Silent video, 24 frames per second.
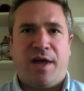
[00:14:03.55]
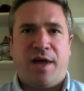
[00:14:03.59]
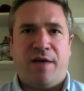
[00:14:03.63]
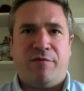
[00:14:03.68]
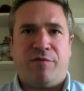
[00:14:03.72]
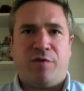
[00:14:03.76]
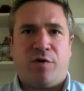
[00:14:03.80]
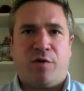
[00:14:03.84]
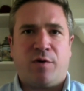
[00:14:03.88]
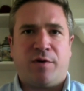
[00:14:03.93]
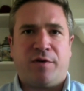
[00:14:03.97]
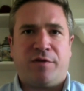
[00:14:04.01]
came
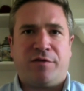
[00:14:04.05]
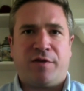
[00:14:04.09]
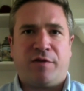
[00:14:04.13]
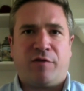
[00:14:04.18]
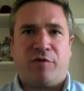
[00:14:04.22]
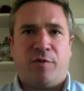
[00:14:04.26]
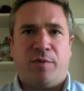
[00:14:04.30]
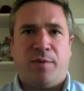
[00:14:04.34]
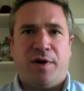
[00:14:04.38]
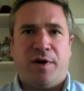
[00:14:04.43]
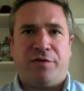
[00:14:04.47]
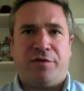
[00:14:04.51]
forward
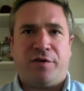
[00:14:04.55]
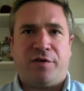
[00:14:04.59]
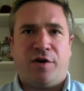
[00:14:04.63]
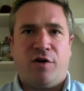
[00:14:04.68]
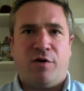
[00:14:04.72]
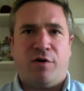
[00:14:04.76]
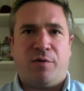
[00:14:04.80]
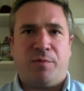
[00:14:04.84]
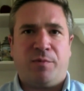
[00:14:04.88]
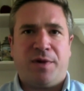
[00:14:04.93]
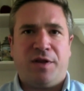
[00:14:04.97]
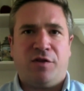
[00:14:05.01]
several months
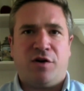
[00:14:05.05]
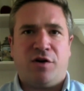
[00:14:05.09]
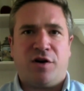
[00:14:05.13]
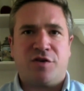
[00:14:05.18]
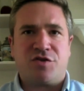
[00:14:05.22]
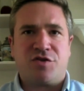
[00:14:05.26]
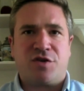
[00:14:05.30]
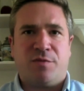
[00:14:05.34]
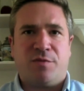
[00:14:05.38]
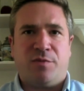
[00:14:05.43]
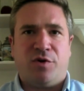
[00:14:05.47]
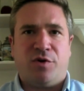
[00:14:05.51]
ago, and we
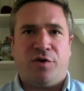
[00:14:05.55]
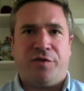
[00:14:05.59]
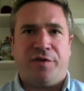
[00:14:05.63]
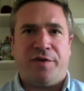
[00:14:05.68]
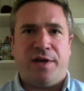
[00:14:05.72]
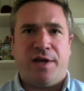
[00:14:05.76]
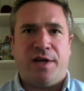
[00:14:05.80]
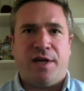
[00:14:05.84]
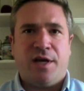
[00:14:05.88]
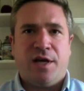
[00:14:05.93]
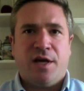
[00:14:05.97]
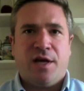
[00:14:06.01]
launched a
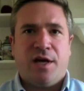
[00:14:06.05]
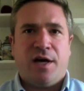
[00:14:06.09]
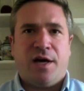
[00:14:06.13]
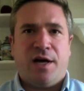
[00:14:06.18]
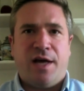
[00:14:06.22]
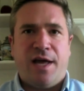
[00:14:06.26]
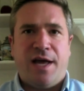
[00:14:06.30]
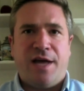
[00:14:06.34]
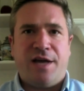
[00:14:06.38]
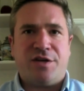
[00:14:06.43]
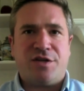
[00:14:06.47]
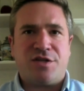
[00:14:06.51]
multi uh,
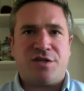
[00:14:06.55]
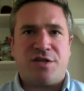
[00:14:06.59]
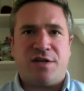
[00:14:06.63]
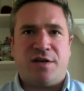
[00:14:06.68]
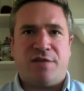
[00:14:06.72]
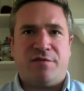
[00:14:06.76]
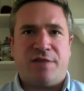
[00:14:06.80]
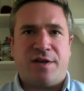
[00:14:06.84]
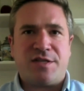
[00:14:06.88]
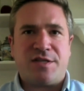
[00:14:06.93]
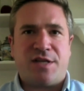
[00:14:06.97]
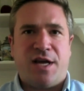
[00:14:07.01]
agency
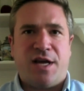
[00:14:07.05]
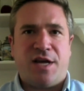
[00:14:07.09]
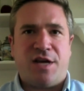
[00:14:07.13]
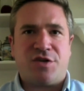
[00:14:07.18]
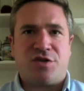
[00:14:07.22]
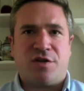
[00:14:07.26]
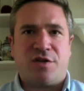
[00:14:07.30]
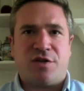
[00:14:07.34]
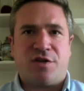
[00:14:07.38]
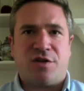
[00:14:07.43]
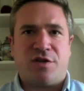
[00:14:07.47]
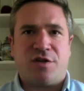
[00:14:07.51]

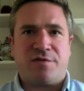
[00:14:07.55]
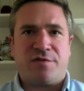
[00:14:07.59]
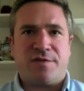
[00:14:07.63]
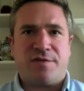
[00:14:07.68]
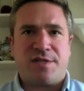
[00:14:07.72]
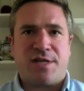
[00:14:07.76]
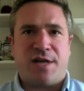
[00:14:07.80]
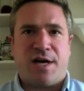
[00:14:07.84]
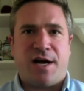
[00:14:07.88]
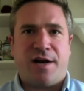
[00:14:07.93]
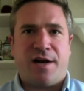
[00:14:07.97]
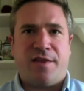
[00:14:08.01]
investigation, the first of
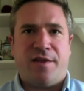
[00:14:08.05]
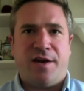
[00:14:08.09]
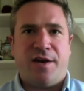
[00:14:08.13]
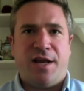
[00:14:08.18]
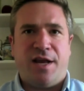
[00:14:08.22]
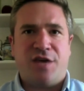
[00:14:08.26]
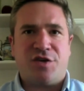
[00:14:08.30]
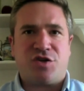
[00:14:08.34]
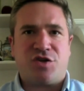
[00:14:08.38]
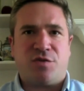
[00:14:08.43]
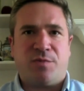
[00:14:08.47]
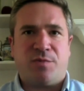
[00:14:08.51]
its kind in the
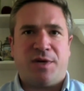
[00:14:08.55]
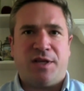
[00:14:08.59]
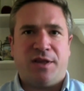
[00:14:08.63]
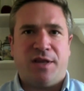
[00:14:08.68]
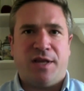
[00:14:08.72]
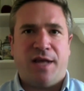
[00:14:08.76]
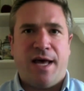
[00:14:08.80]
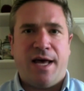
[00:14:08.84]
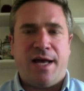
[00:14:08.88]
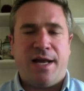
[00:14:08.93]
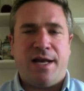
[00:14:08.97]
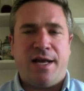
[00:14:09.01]
nation. We
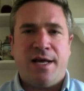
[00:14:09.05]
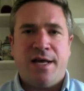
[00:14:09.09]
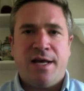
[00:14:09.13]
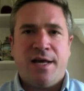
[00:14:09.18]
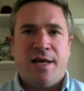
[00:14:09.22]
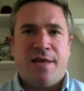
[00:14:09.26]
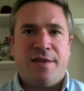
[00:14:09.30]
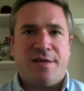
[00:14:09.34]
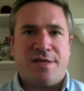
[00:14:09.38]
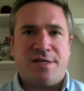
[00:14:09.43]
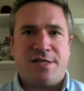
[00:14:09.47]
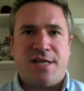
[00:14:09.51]
led
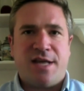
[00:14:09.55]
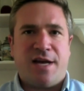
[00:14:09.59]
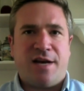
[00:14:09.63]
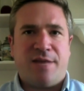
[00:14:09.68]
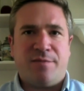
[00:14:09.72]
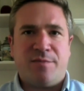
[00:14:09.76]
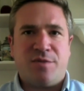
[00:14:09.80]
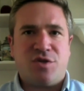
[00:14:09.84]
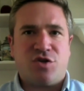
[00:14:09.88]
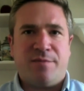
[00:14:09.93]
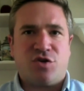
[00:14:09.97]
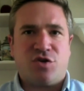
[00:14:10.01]
the state
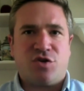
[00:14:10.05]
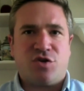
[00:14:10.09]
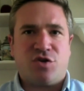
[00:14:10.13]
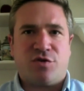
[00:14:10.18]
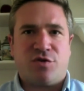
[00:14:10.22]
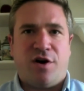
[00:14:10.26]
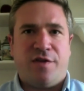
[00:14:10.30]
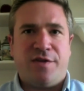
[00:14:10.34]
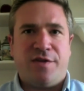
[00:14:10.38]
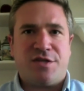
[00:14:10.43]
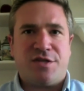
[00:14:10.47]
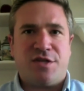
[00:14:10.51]
of Missouri
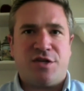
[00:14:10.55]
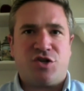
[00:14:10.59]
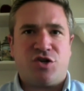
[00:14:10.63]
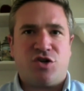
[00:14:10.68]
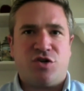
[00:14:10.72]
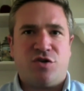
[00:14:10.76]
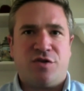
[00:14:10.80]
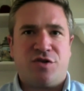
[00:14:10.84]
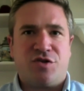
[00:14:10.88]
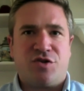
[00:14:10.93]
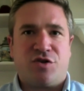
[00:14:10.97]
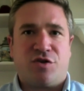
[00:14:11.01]
on this
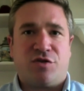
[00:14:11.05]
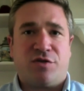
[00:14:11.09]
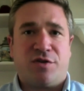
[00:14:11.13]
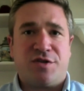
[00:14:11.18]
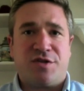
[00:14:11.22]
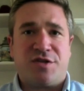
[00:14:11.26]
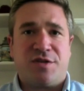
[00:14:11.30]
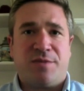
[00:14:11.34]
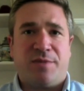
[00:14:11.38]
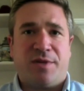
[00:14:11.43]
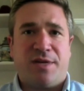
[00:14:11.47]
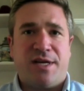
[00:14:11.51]
issue. The General
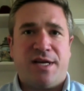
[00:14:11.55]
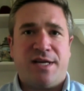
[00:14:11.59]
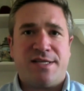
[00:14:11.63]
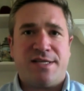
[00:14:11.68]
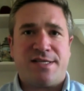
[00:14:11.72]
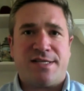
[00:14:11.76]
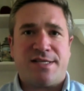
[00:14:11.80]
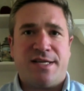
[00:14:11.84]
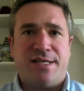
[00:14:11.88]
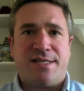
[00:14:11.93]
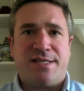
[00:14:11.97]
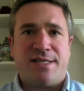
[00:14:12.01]
Assembly
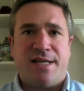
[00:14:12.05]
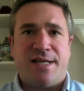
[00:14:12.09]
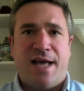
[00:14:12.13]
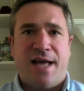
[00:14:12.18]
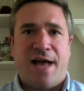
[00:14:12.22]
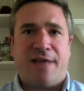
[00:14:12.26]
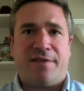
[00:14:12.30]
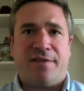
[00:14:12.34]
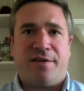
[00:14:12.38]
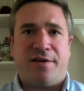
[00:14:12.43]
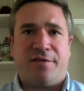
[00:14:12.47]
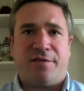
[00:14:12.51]
has since
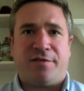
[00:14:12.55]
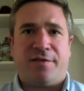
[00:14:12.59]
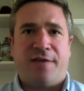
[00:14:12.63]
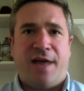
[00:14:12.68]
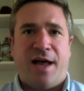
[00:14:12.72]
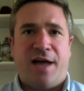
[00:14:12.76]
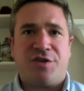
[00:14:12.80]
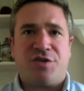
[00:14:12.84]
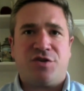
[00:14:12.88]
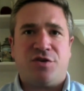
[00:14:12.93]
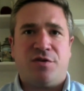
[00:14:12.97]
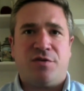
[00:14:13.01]
enacted a
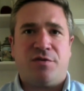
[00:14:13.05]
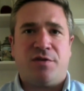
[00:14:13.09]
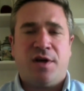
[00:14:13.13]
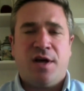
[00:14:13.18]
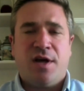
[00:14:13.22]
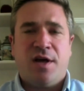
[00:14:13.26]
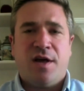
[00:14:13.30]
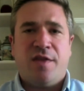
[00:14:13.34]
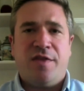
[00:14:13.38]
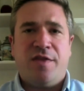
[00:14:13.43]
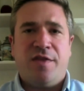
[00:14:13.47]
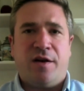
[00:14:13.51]
statute
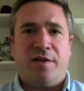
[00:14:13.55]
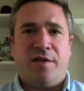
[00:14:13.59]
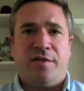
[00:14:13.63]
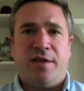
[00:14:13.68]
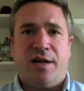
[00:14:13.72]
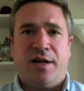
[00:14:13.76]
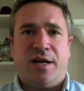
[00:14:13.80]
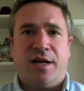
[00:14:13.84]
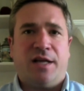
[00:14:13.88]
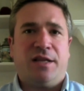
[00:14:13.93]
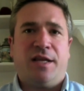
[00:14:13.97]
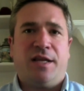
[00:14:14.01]
that
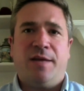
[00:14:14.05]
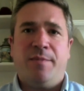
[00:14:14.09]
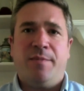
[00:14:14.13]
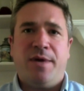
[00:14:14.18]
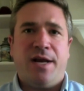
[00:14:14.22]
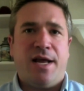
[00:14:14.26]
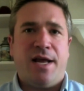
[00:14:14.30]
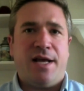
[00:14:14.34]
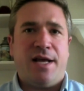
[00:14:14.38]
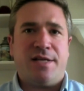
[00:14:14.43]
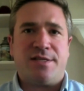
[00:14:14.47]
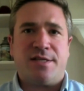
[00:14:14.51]
that
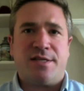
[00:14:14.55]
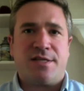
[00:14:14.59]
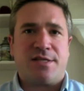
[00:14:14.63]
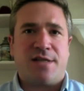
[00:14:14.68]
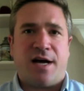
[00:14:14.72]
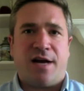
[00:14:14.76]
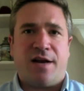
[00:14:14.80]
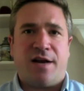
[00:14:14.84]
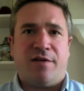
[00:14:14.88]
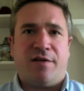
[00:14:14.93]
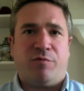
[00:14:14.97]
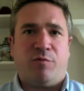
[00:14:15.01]
eliminates this
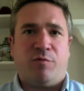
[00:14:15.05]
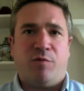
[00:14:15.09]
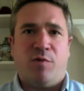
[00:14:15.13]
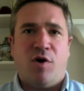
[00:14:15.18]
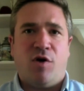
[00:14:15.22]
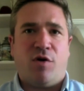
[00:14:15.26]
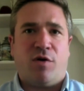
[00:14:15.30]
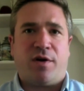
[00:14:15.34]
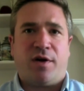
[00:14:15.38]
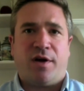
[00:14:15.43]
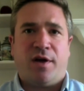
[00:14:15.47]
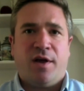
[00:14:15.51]
kind of
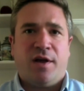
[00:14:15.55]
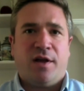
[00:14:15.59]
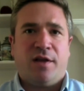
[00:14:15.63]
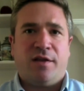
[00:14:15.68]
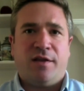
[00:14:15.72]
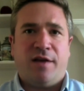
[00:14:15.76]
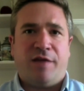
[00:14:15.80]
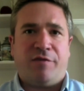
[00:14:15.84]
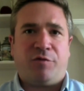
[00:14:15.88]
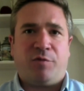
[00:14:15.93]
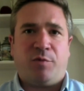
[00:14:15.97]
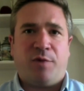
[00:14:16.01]
woke
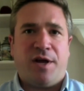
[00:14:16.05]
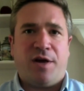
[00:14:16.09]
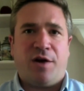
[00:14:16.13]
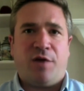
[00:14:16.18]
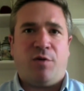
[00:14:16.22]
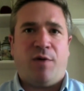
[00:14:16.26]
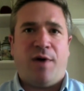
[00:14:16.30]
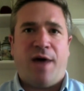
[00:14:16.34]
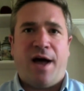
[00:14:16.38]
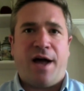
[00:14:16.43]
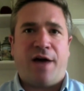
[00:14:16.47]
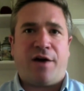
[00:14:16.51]
left wing
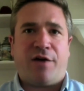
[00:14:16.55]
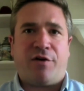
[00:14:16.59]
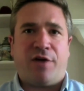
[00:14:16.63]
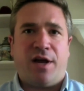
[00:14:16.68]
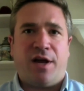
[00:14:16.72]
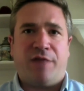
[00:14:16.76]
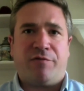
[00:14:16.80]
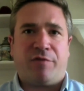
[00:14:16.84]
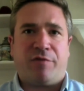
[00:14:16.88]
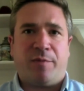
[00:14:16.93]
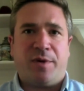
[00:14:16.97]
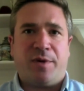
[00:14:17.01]

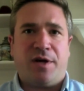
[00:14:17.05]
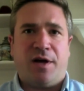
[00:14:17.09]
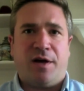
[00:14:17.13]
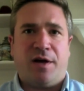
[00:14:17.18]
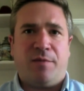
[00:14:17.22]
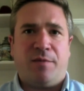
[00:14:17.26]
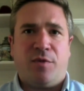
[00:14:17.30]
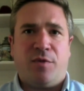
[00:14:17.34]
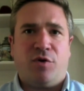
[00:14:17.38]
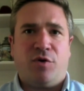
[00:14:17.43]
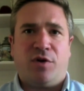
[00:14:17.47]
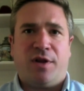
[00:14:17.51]
quackery from
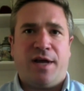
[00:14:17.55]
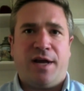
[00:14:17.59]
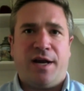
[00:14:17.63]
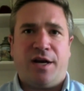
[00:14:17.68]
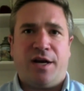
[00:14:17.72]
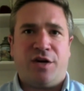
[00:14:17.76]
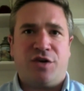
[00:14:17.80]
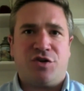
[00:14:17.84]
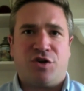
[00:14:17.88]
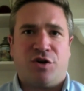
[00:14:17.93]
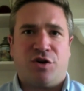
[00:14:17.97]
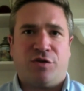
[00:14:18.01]
uh,
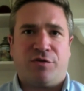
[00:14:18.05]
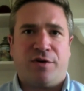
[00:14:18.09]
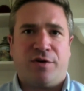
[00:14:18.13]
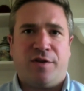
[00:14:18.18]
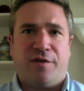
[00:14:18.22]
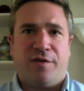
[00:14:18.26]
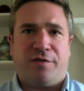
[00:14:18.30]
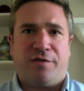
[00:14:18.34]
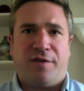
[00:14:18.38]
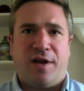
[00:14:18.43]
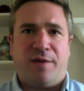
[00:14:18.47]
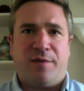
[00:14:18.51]
mutilating children
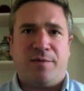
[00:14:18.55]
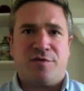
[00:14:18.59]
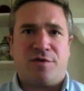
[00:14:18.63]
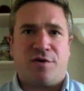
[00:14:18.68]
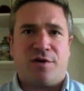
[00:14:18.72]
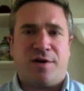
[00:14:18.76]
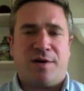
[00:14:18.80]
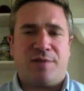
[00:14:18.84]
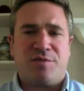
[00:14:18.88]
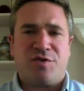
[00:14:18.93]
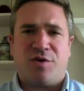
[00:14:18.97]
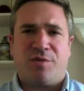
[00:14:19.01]
in the state of
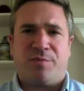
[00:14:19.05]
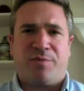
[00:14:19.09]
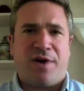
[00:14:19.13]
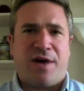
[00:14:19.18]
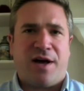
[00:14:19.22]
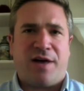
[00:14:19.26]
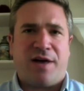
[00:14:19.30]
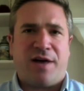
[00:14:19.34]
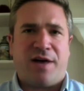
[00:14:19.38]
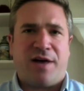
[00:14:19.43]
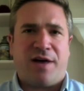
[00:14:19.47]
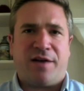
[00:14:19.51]
Missouri. And I'm so
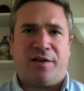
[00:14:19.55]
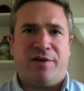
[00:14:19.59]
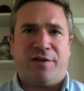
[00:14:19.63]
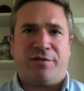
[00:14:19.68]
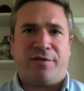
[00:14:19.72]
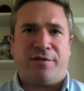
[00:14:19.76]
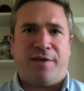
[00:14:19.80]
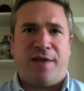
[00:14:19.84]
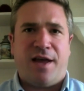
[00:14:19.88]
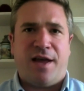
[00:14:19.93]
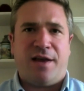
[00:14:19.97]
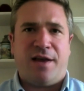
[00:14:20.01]
proud to live in a
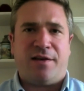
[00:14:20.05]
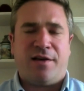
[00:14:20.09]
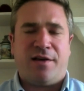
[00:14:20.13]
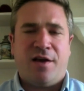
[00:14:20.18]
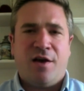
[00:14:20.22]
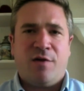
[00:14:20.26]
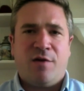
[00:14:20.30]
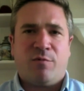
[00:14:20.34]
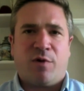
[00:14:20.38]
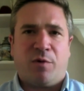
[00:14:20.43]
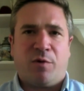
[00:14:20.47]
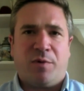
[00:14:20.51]
state
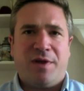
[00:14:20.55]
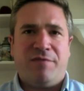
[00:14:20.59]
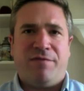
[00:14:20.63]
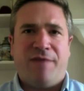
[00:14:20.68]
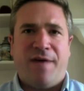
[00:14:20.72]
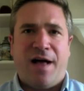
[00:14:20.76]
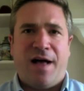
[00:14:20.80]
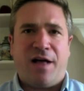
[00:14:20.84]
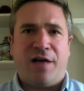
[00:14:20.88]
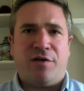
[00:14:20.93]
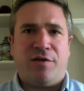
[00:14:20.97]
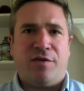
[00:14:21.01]
where we
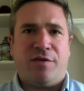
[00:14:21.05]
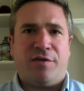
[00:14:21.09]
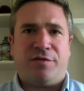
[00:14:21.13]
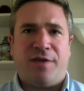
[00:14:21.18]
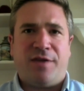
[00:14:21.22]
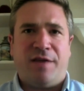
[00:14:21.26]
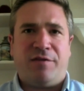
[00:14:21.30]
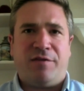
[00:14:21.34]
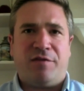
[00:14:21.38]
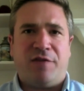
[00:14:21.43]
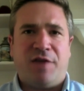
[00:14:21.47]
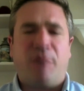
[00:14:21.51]
value the
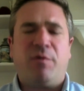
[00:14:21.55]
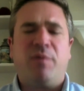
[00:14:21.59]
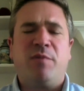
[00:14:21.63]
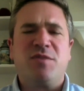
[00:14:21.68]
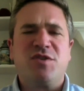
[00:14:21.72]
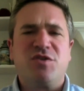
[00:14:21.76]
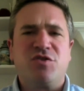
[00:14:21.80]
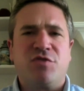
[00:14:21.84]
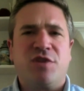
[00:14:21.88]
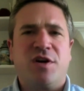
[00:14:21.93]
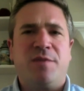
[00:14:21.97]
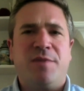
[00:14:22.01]
safety. I want
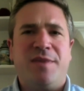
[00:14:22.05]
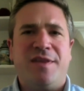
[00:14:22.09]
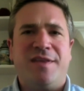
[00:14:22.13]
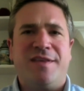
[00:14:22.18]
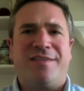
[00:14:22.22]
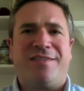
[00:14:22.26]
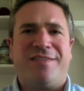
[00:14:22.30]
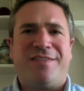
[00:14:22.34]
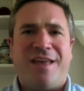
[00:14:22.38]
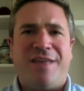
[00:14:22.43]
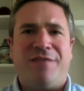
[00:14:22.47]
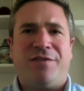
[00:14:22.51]
Missouri to be the
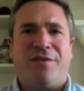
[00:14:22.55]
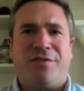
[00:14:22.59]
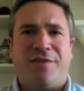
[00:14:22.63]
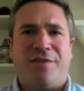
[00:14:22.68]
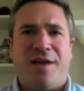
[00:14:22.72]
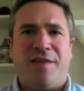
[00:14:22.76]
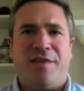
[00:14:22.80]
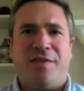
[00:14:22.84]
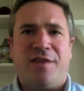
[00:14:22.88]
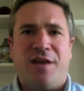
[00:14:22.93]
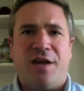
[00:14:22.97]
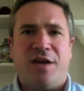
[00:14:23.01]
safest
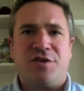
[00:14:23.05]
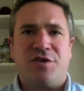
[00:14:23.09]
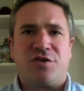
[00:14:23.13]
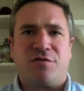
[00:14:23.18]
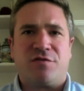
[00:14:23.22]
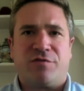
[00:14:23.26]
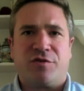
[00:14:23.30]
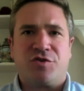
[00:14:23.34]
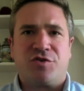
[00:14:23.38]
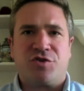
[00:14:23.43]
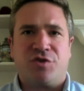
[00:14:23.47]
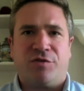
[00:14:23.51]
state in the
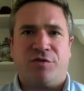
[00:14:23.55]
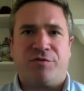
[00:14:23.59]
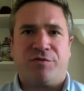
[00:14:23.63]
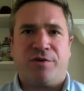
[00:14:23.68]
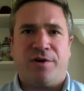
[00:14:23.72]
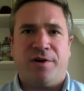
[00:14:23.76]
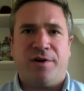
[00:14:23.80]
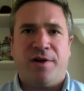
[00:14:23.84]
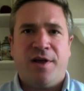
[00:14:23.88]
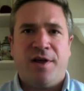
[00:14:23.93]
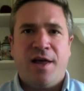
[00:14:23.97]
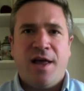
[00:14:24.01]
nation for children.